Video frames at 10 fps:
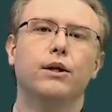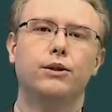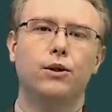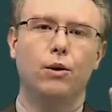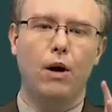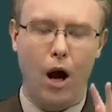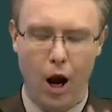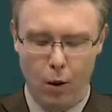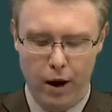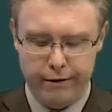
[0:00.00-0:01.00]
So,
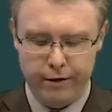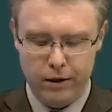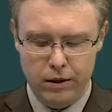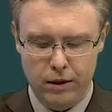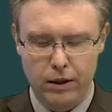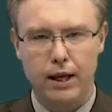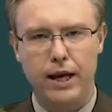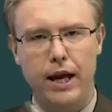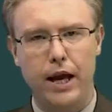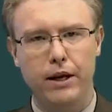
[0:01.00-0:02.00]
however,
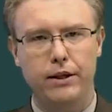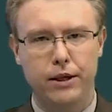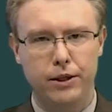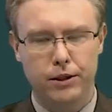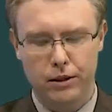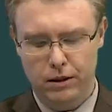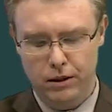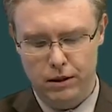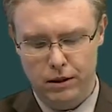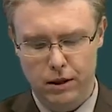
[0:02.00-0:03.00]
in addition,
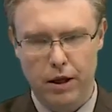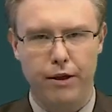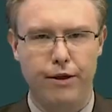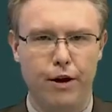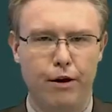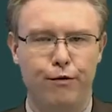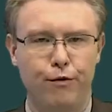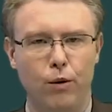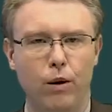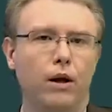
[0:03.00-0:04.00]

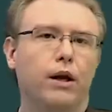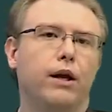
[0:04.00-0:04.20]
therefore,